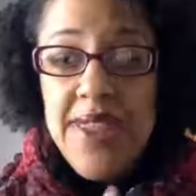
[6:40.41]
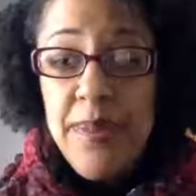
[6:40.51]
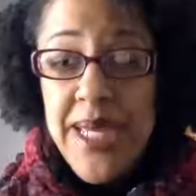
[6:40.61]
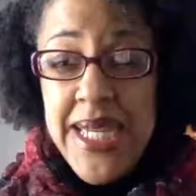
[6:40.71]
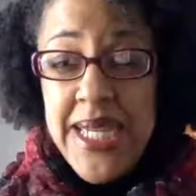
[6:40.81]

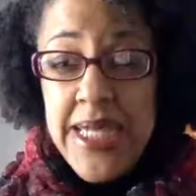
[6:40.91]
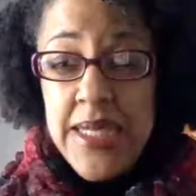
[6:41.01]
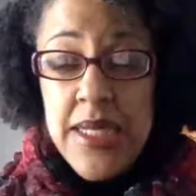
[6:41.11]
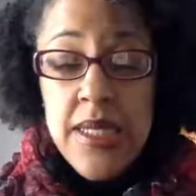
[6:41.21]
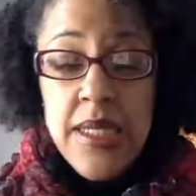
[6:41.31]
and the
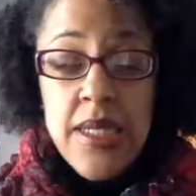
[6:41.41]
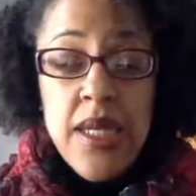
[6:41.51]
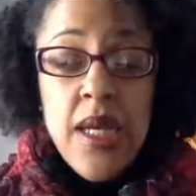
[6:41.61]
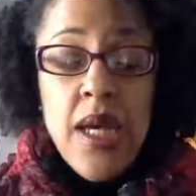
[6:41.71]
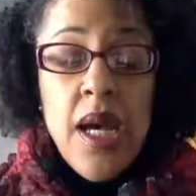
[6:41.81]
beans.
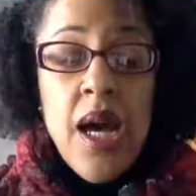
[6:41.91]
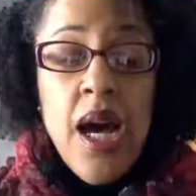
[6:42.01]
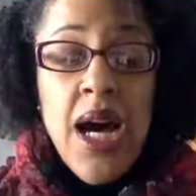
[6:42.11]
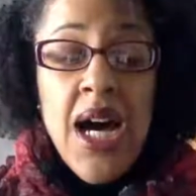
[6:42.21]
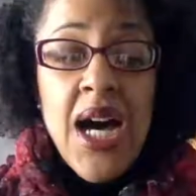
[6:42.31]

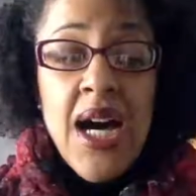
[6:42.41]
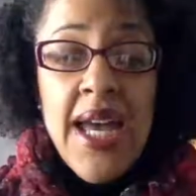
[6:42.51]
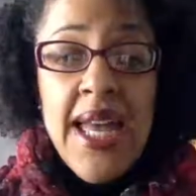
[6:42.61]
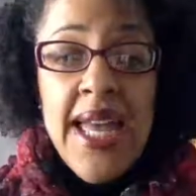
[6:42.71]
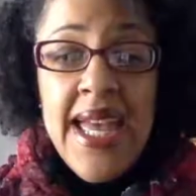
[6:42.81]

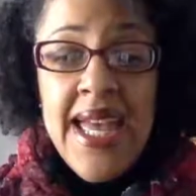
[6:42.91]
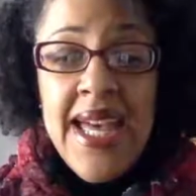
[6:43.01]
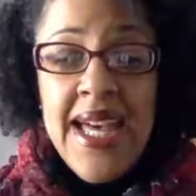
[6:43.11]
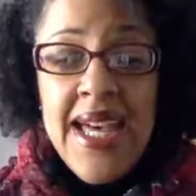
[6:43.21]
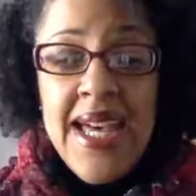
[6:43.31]

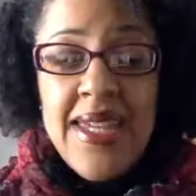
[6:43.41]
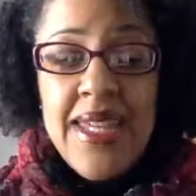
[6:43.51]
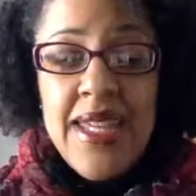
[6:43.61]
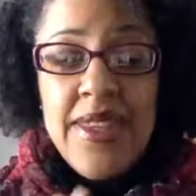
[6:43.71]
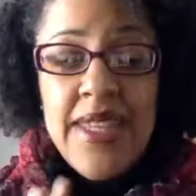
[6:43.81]

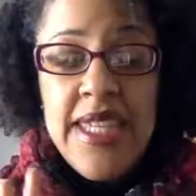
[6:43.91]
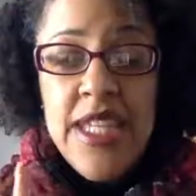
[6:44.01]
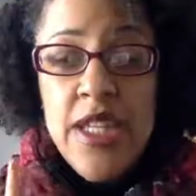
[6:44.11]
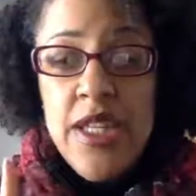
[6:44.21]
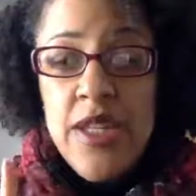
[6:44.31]
And
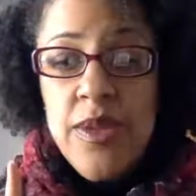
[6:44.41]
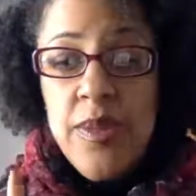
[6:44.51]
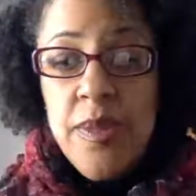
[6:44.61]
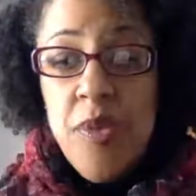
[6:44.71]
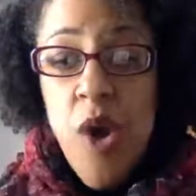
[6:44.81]
the
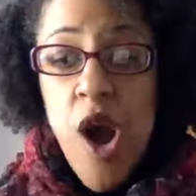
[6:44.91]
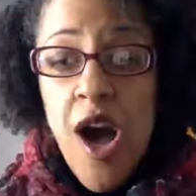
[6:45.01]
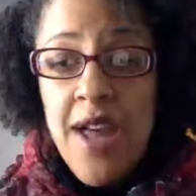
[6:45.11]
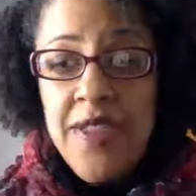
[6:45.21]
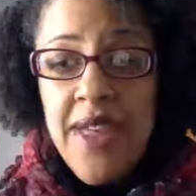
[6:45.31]

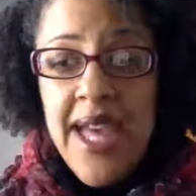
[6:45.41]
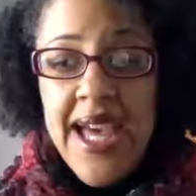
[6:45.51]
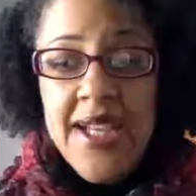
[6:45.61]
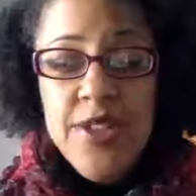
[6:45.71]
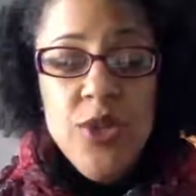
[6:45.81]
broth, I
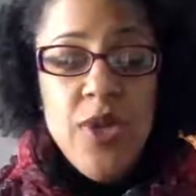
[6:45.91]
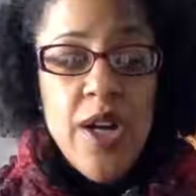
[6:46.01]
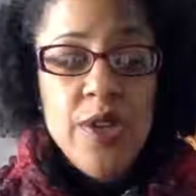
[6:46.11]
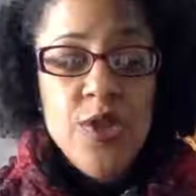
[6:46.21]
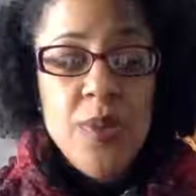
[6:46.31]
had 2
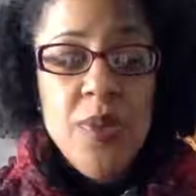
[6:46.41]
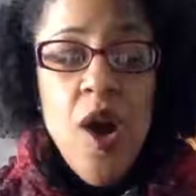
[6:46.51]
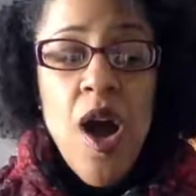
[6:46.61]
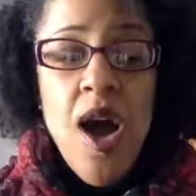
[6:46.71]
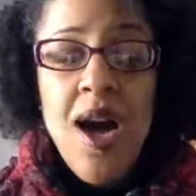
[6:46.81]
cartons of
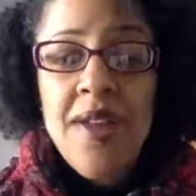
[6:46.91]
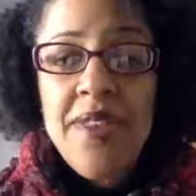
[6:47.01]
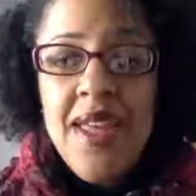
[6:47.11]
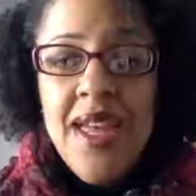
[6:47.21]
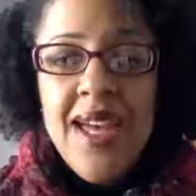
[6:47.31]

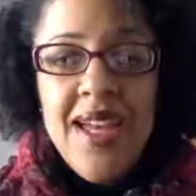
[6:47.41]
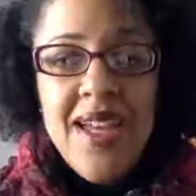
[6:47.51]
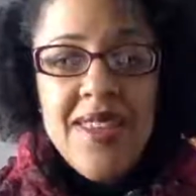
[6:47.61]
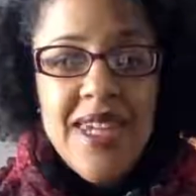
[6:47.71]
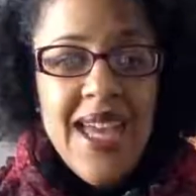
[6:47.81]
broth,
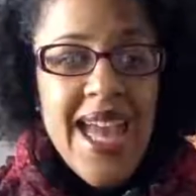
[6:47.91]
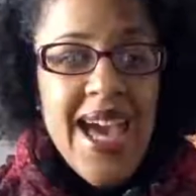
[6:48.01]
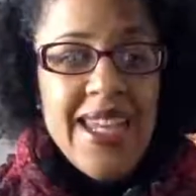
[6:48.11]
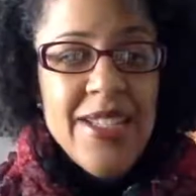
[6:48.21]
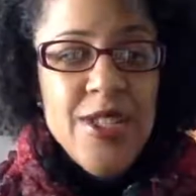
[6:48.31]
and then I
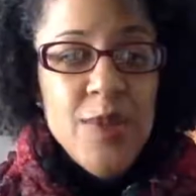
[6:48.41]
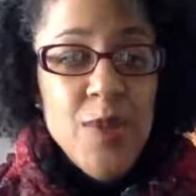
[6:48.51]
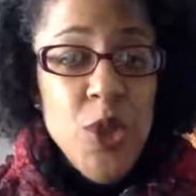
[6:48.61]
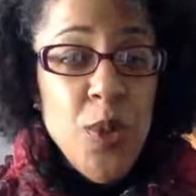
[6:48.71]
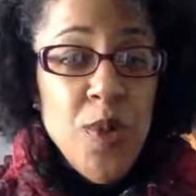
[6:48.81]
added
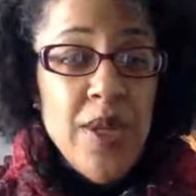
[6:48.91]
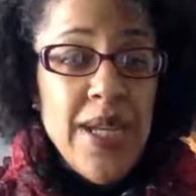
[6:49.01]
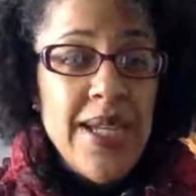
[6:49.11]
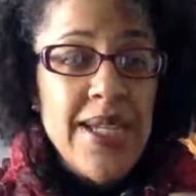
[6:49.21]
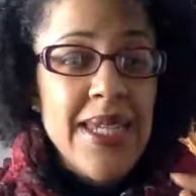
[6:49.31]
some
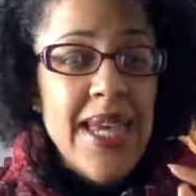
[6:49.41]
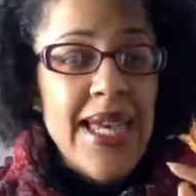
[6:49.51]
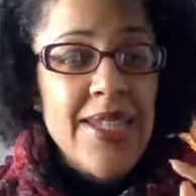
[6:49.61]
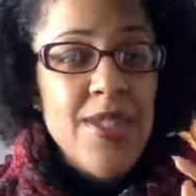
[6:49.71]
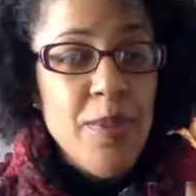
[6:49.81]
turmeric, and
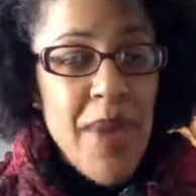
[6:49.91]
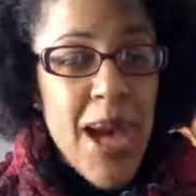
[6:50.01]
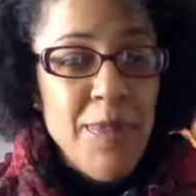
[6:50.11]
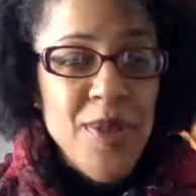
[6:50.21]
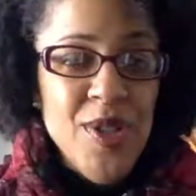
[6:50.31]
I added some
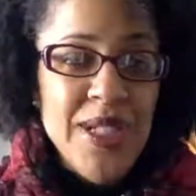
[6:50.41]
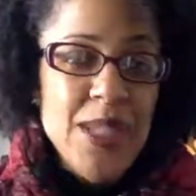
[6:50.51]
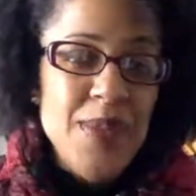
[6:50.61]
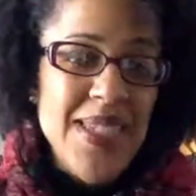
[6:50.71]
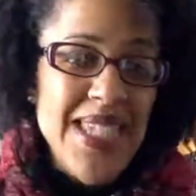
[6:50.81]
pepper
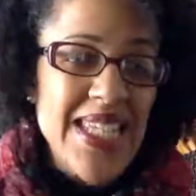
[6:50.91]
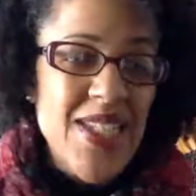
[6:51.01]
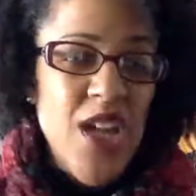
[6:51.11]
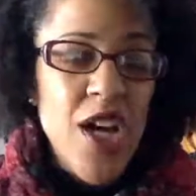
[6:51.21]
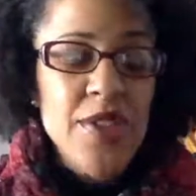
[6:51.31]
and some sea
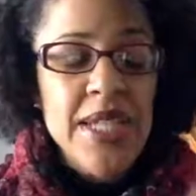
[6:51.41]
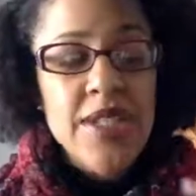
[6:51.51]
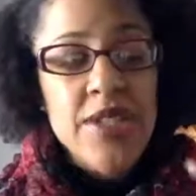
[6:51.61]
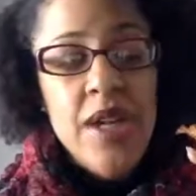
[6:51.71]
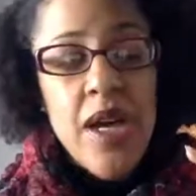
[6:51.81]
salt
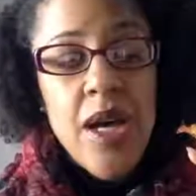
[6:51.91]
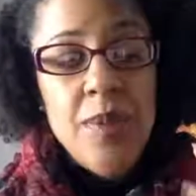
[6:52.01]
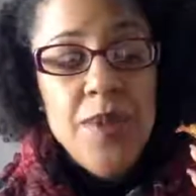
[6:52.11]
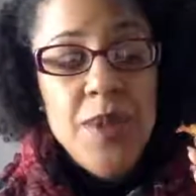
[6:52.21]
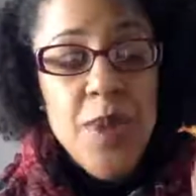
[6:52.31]
and
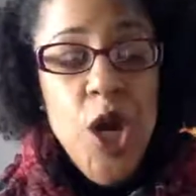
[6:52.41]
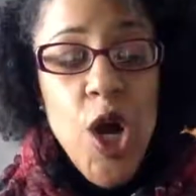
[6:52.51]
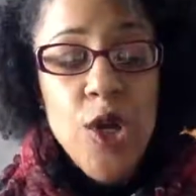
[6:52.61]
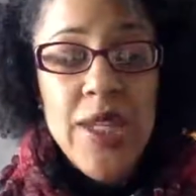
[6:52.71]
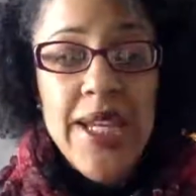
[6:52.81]
some
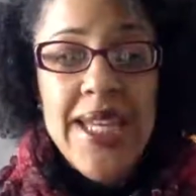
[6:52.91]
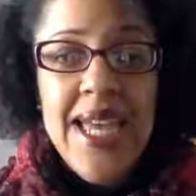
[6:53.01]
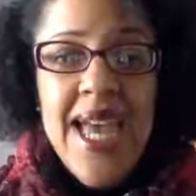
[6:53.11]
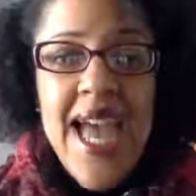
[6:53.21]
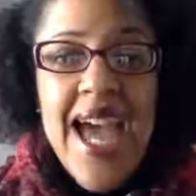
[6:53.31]

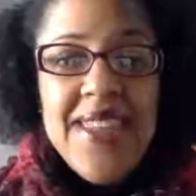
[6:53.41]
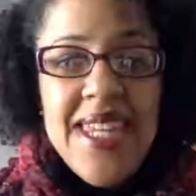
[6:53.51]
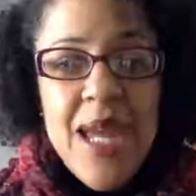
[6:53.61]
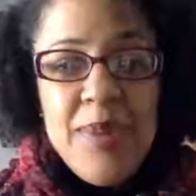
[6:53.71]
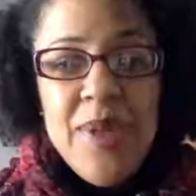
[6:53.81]
garlic, and
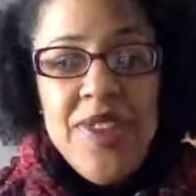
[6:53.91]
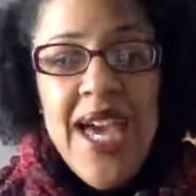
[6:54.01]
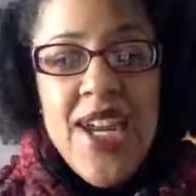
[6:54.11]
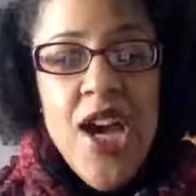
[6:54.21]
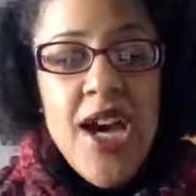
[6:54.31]
then I put
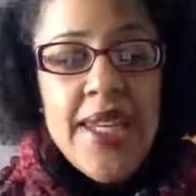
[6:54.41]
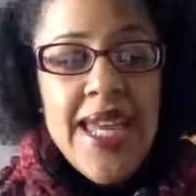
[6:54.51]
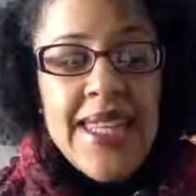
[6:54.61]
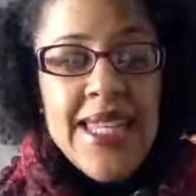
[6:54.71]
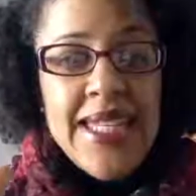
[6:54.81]
that
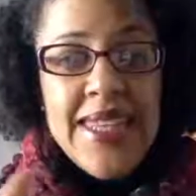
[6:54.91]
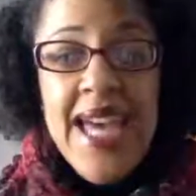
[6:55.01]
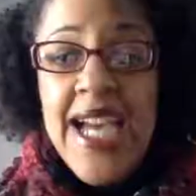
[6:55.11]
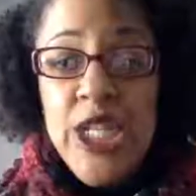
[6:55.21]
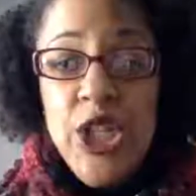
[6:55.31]
on and let
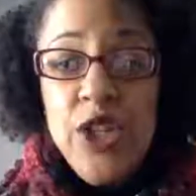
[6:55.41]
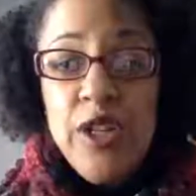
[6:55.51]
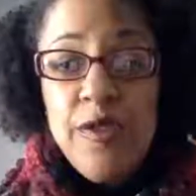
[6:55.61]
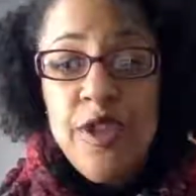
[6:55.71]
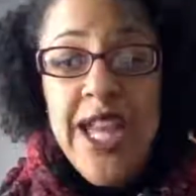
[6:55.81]
that
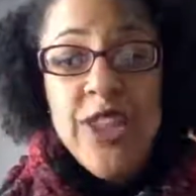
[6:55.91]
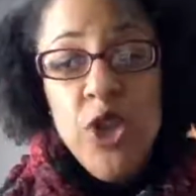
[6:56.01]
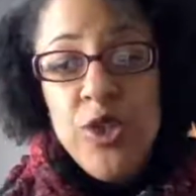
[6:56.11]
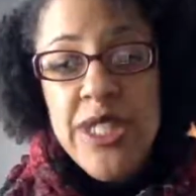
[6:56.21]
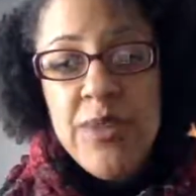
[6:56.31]
cook for
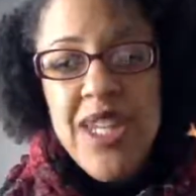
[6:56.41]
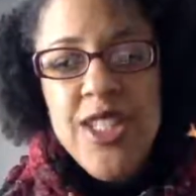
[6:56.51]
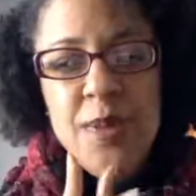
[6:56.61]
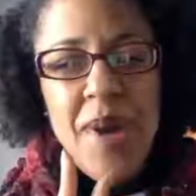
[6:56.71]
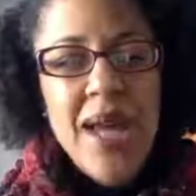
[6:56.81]
like 13
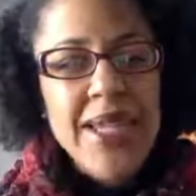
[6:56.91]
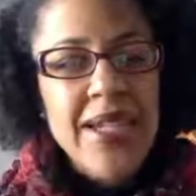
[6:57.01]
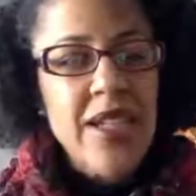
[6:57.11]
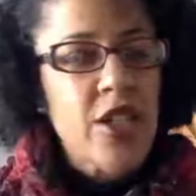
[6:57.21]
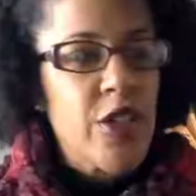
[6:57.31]
minutes. It
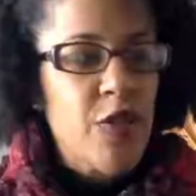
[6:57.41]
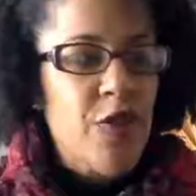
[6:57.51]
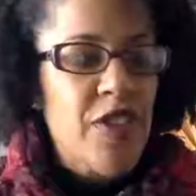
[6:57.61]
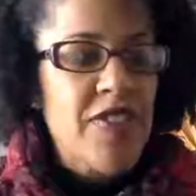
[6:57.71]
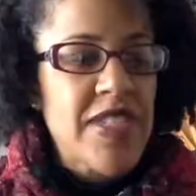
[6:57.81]
probably could have cooked
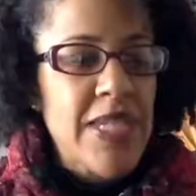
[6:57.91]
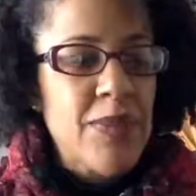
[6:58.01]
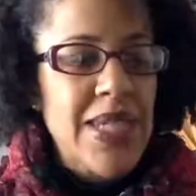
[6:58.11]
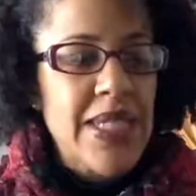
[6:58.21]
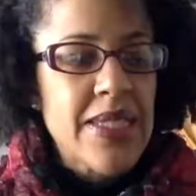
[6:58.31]
for
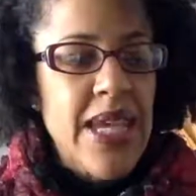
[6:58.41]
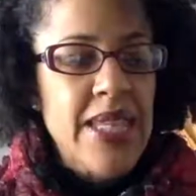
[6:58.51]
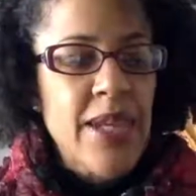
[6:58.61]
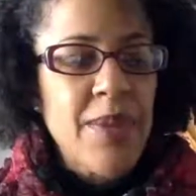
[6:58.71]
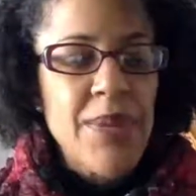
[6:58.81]
15 minutes.
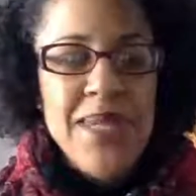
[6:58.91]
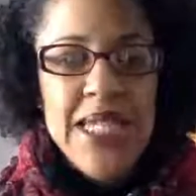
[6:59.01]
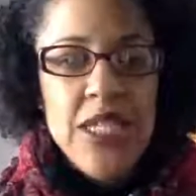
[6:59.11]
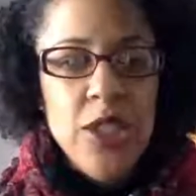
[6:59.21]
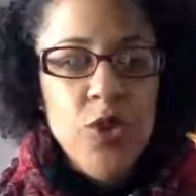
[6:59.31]
I like my
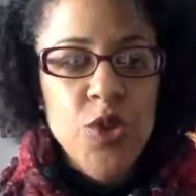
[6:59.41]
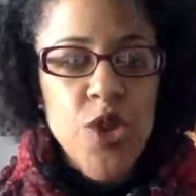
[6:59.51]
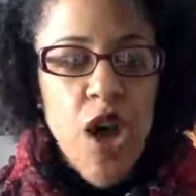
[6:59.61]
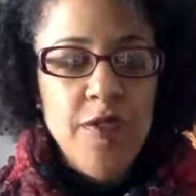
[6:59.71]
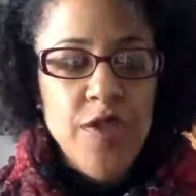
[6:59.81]
beans a little
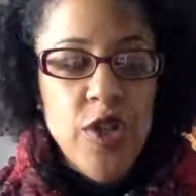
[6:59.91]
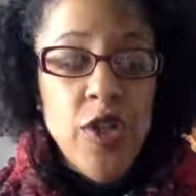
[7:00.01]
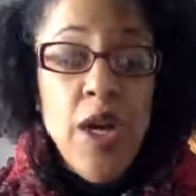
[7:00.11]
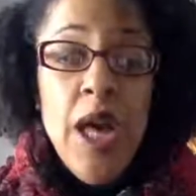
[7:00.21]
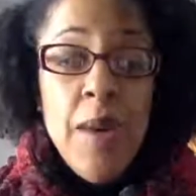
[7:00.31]

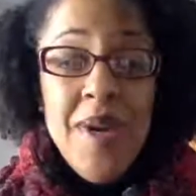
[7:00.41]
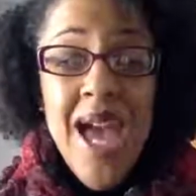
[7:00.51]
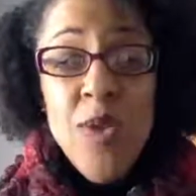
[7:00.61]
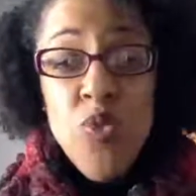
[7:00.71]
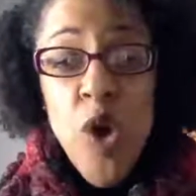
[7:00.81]
softer,
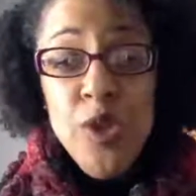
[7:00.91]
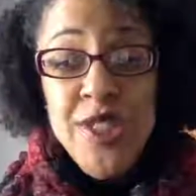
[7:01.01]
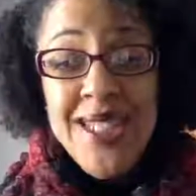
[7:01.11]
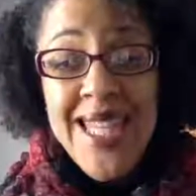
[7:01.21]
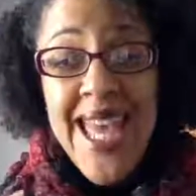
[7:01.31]
but I
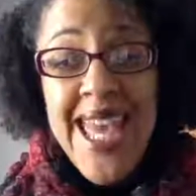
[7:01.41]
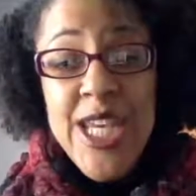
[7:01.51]
roasted the